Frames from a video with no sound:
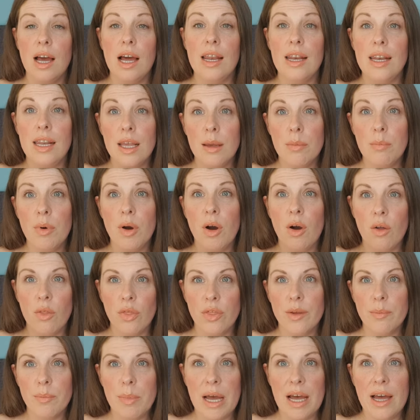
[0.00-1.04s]
lip
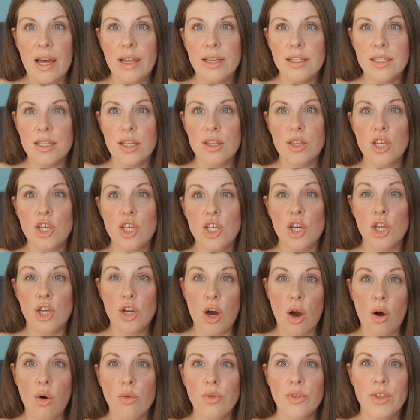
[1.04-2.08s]
on the pan so that you can
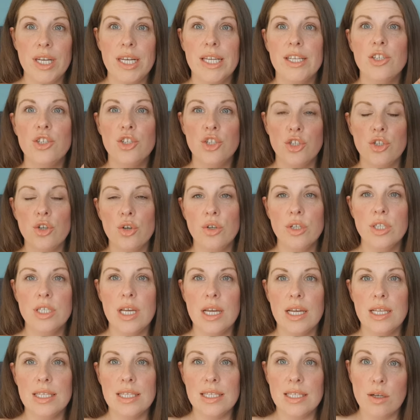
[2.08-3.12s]
hold the lid shut
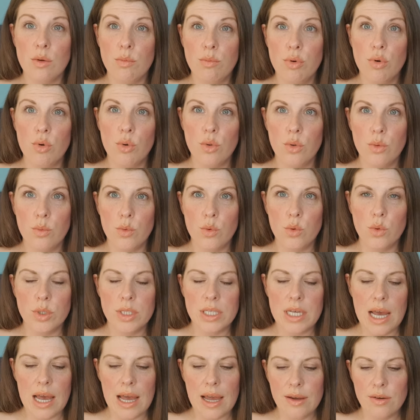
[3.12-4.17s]
and still pour the
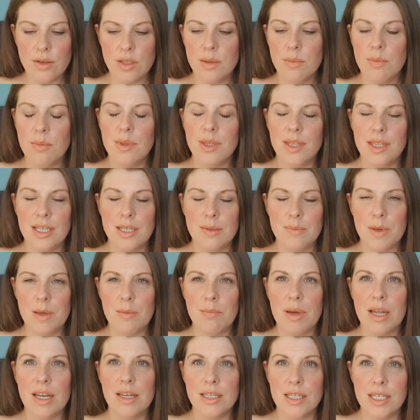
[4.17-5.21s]
water out. This
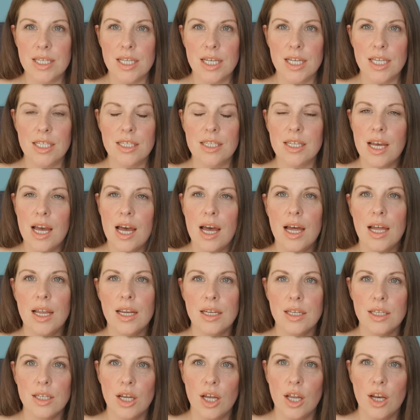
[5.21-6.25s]
big pan didn't,
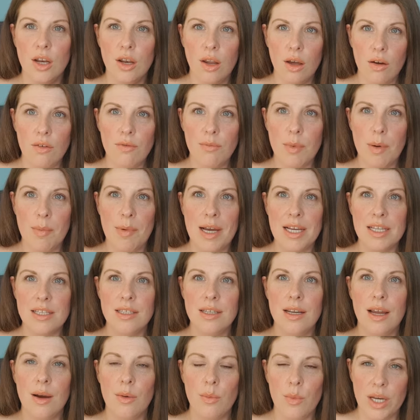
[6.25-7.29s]
and a lot of my
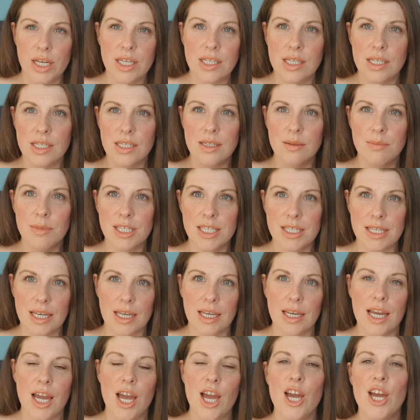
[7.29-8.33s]
pasta went into my
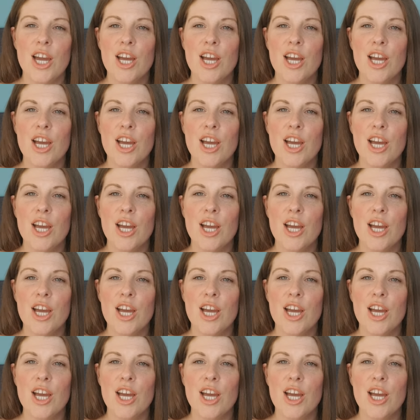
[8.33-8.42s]
sink.